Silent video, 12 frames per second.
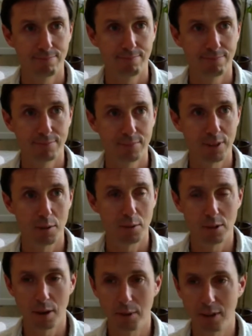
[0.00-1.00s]

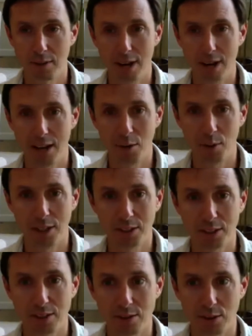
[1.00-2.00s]
some of the
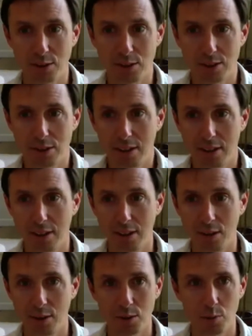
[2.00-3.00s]
valuations are just
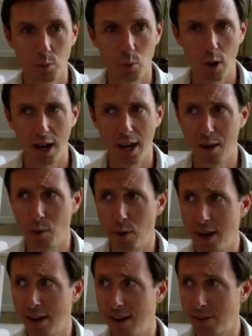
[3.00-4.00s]
it's
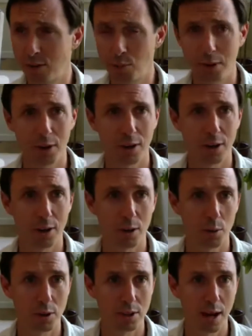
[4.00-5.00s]
way superior
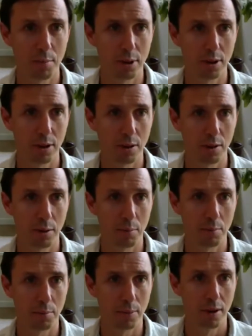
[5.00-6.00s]
to what's happening in the
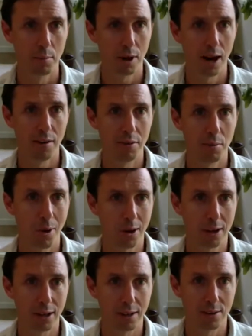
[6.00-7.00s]
private
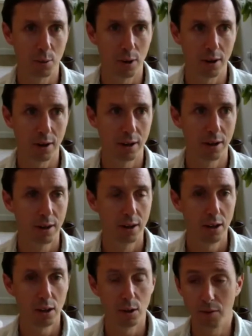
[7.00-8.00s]
markets, where
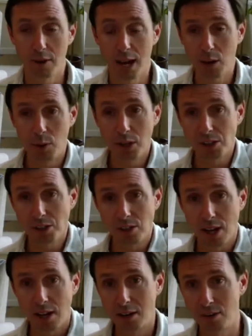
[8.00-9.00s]
the valuations
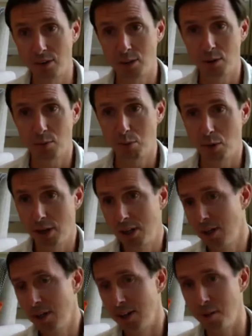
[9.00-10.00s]
I consider pretty
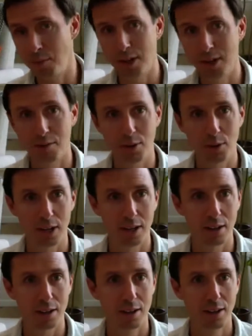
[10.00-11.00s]
good. I mean, if you get
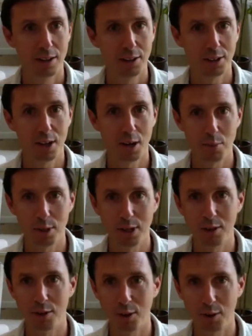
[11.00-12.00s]
a good company,
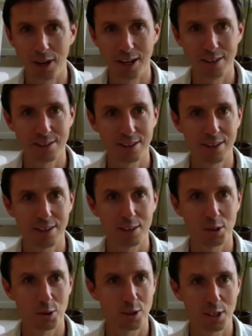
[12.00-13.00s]
you grow it nicely, and a
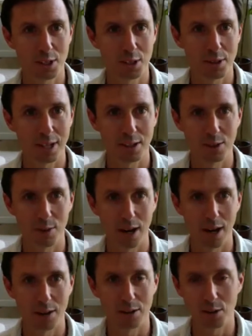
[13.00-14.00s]
strategic takes you
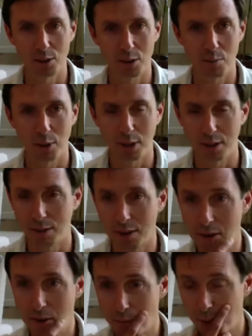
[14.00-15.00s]
out, it's usually pretty
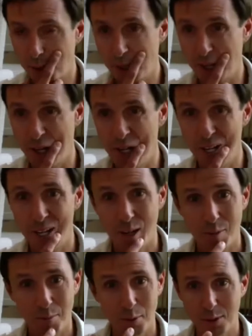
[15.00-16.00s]
good.
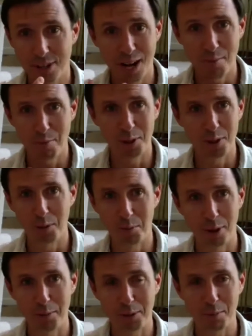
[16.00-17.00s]
But what's happening in the
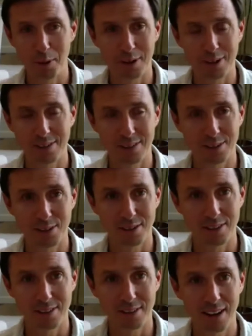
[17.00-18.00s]
public markets is
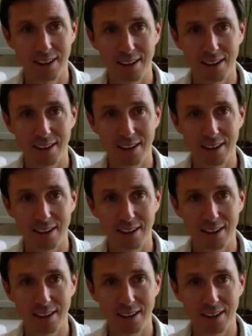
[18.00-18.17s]
just insane.